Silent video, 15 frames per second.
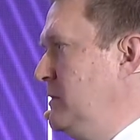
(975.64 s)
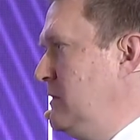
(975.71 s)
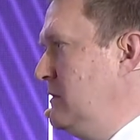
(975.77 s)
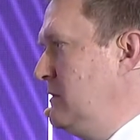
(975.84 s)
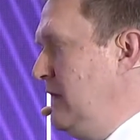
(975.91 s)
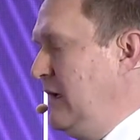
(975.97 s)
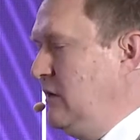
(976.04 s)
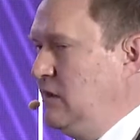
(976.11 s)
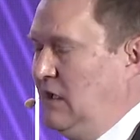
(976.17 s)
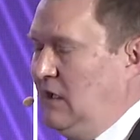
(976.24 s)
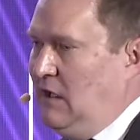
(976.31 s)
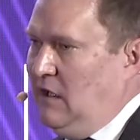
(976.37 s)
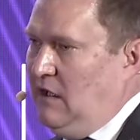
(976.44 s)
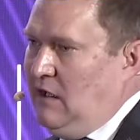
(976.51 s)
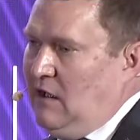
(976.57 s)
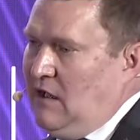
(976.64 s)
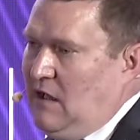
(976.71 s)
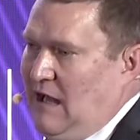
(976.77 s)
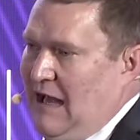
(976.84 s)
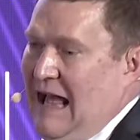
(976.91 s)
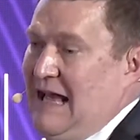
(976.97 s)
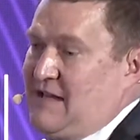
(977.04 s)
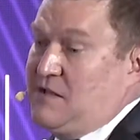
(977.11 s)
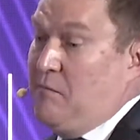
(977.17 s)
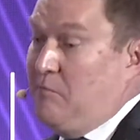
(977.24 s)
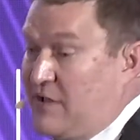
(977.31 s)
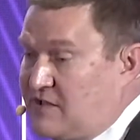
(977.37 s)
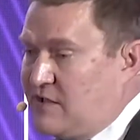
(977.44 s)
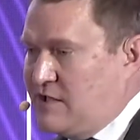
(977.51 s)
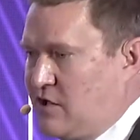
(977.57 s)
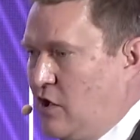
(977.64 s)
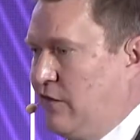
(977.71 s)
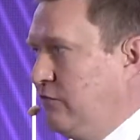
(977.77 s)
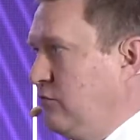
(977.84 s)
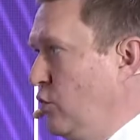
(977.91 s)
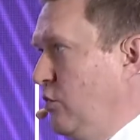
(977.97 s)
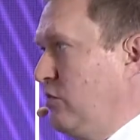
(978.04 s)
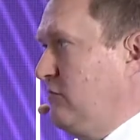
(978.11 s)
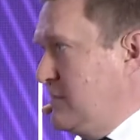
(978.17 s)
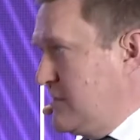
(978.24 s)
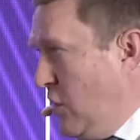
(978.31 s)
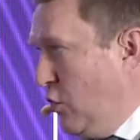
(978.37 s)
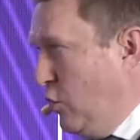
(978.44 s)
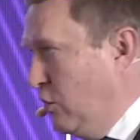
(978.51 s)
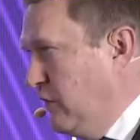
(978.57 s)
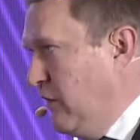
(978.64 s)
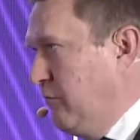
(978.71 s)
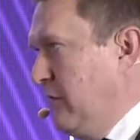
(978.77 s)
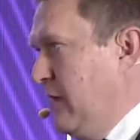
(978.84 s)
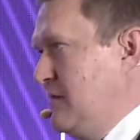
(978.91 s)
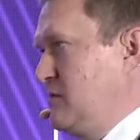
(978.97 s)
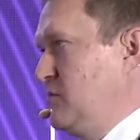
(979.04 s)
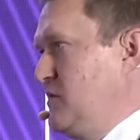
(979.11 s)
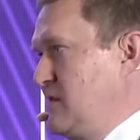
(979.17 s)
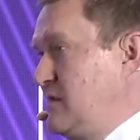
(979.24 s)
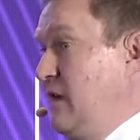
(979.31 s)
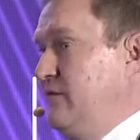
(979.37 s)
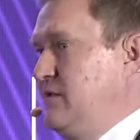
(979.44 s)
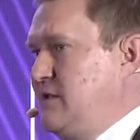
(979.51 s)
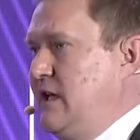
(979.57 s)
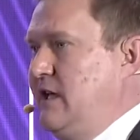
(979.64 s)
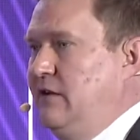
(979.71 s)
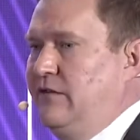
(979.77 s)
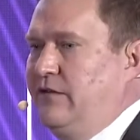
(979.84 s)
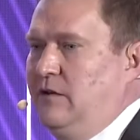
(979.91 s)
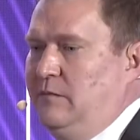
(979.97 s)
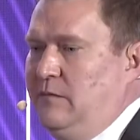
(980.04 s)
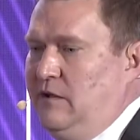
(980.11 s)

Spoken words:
Now, as a business overall, across all of our brands, all 17 of them,